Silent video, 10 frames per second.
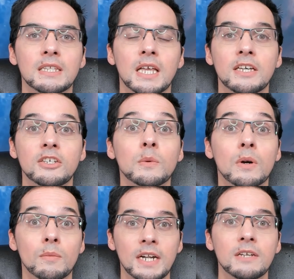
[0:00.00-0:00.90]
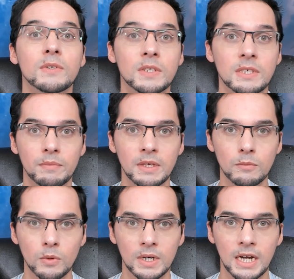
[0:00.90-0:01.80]
like you are ready for something
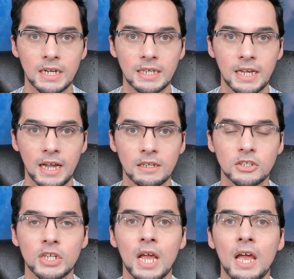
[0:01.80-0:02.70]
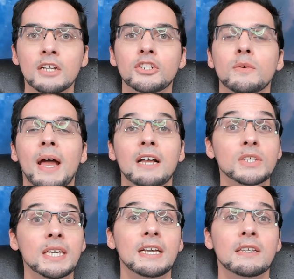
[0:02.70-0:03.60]
more cutting edge, to
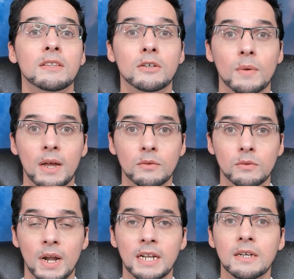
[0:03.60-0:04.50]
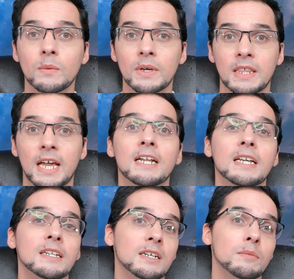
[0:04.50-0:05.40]
actually hit the ground running with that
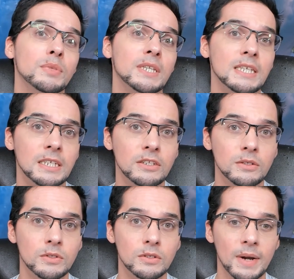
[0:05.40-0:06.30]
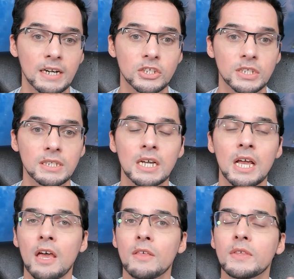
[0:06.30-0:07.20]
in a completely new direction.
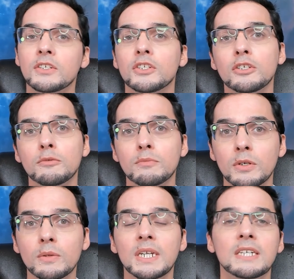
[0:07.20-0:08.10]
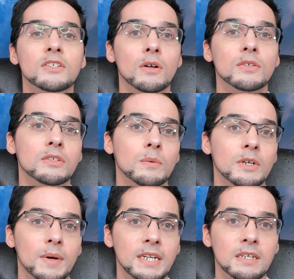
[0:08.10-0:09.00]
This new moon is also a
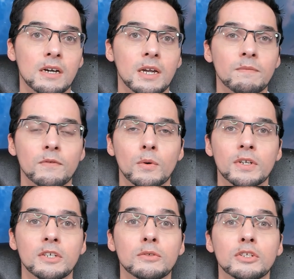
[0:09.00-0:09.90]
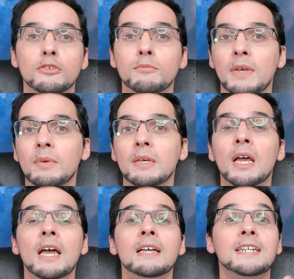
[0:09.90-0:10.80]
great time for you to maybe
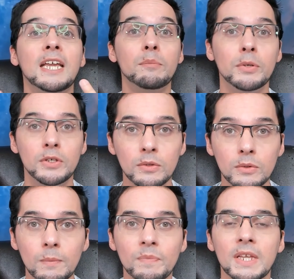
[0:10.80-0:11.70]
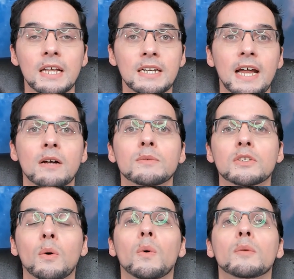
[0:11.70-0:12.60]
debut, announce,
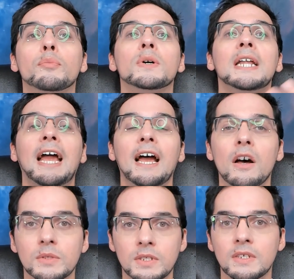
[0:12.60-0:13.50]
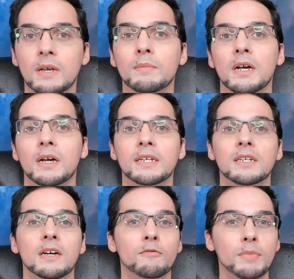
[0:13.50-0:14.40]
or put out some kind
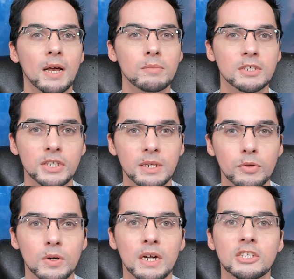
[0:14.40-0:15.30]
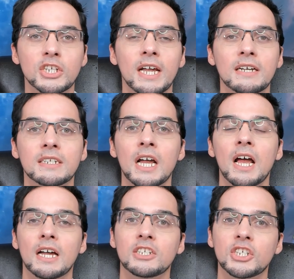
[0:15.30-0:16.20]
of publishing project,
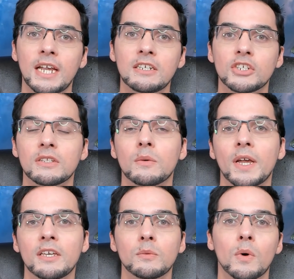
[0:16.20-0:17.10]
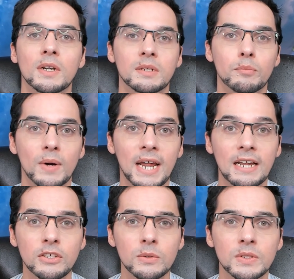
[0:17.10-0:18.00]
a change in the way you want to
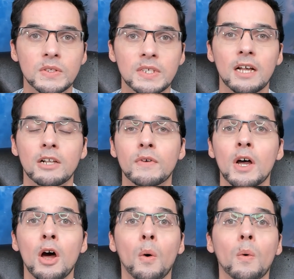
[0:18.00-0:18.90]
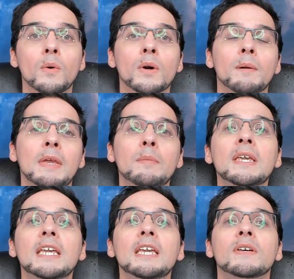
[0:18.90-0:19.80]
brand yourself, or maybe
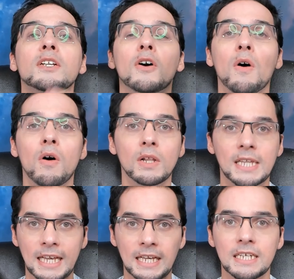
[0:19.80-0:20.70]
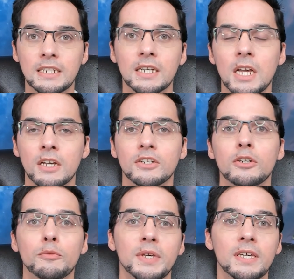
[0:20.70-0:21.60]
even call in
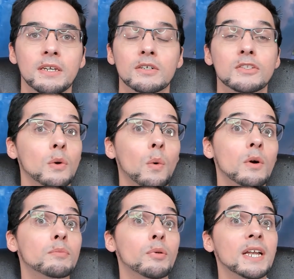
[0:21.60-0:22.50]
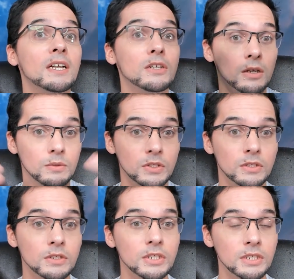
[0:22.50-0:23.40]
new peers or bring
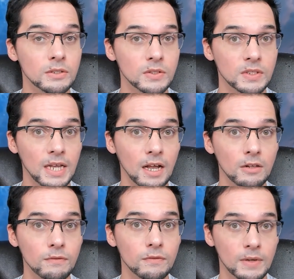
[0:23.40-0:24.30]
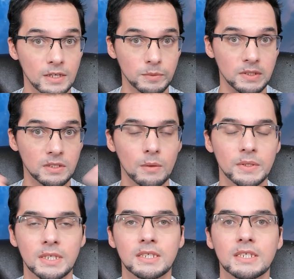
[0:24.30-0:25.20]
closer to yourself, as we saw with
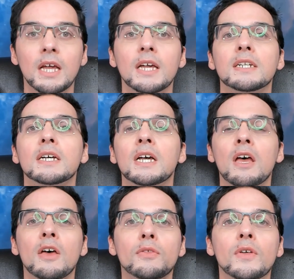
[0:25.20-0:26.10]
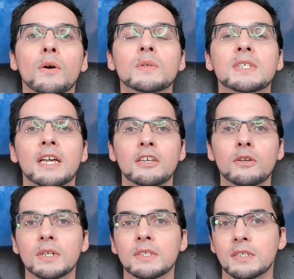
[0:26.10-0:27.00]
the sun, those that you
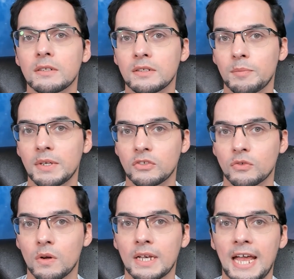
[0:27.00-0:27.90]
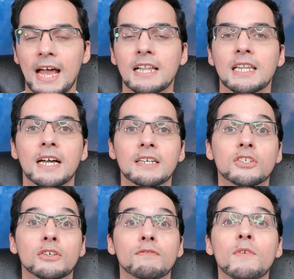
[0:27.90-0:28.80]
consider to be strong allies
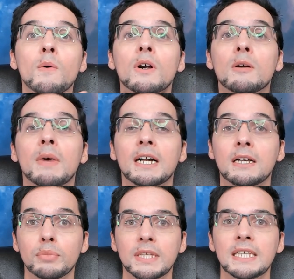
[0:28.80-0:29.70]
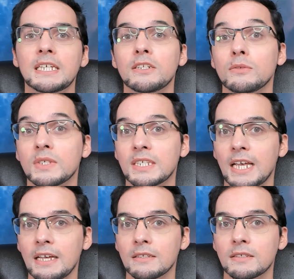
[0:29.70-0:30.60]
to form a completely new
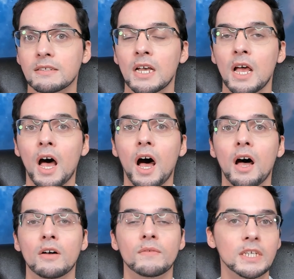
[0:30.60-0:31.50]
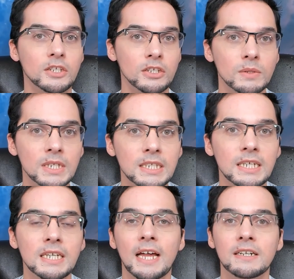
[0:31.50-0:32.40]
sense of
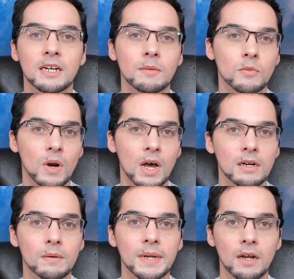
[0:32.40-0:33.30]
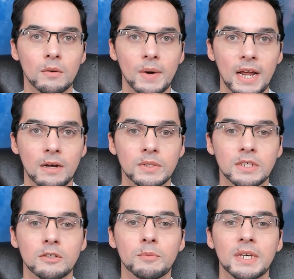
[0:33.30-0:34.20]
unity and camaraderie around
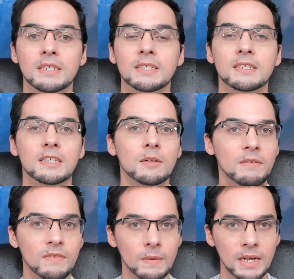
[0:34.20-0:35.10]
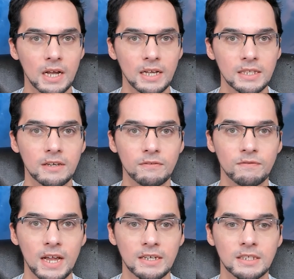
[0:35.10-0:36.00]
you, because it's going to be very highly
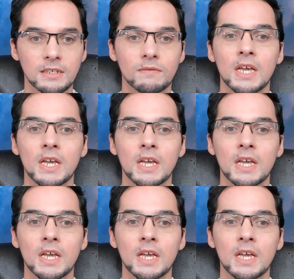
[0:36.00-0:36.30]
effective.